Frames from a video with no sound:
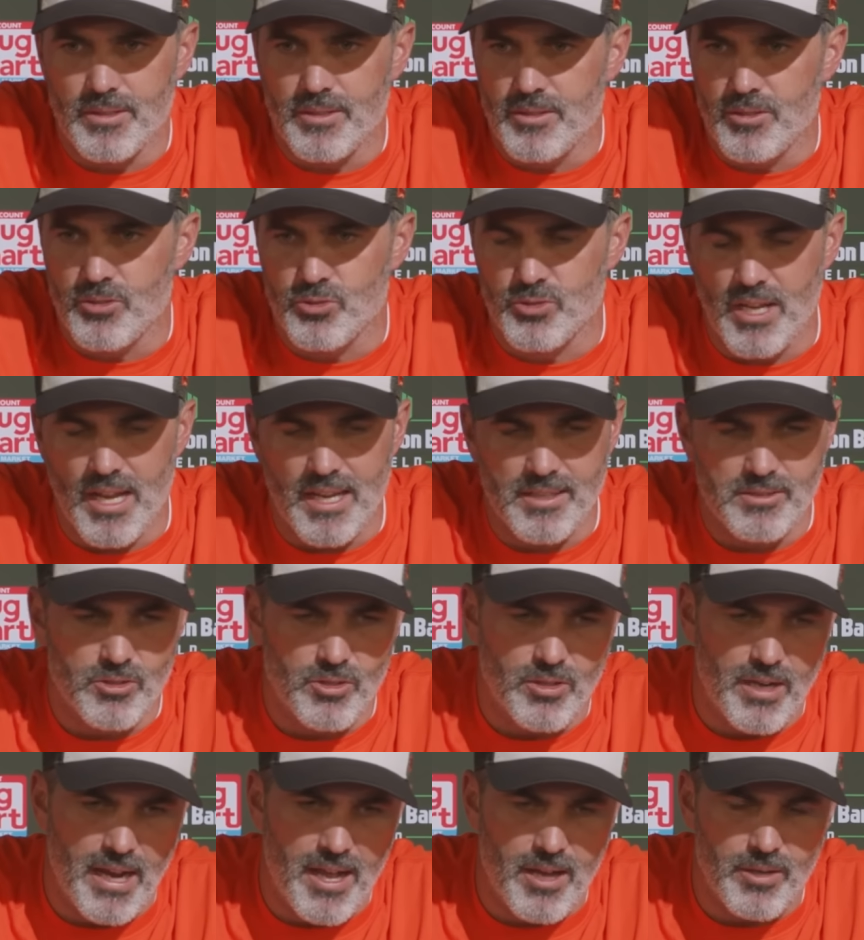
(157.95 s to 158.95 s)
there's guys that
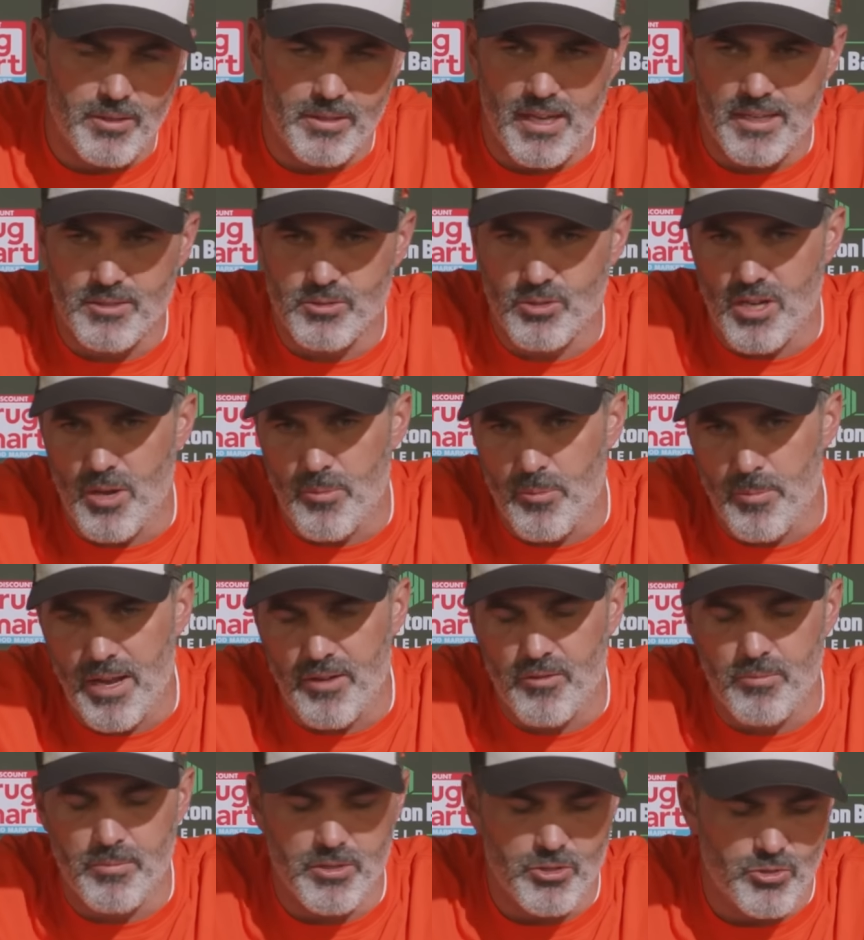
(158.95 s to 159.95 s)
are out, guys that are coming
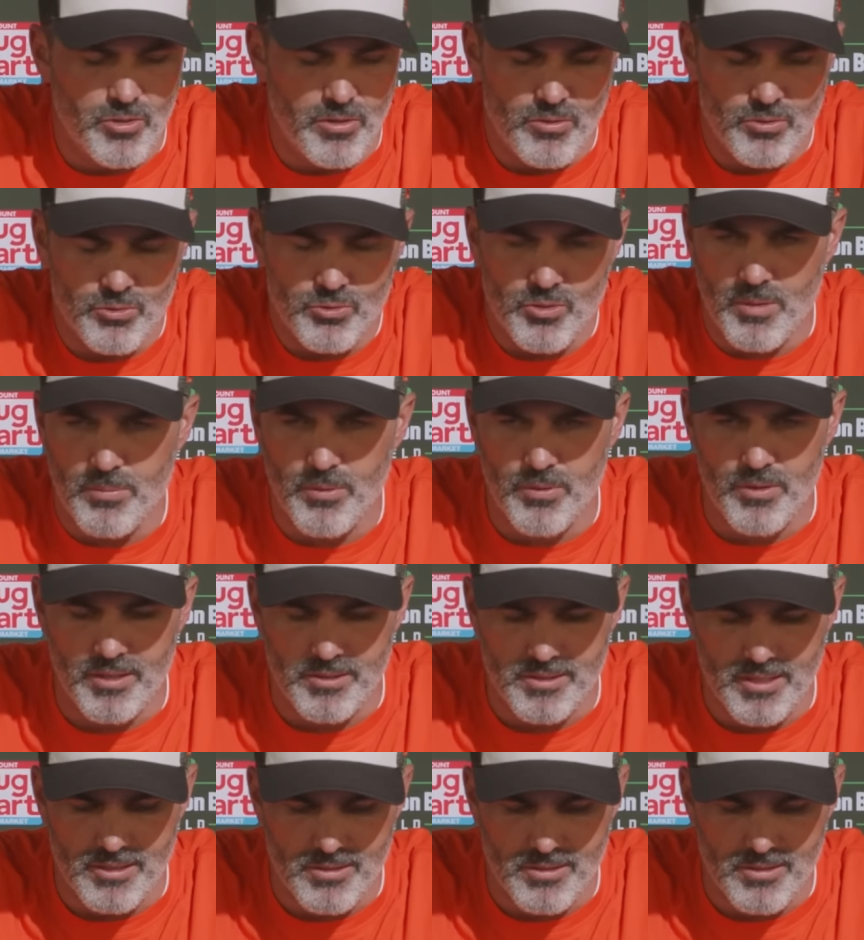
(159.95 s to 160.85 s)
back from injury, those type of things.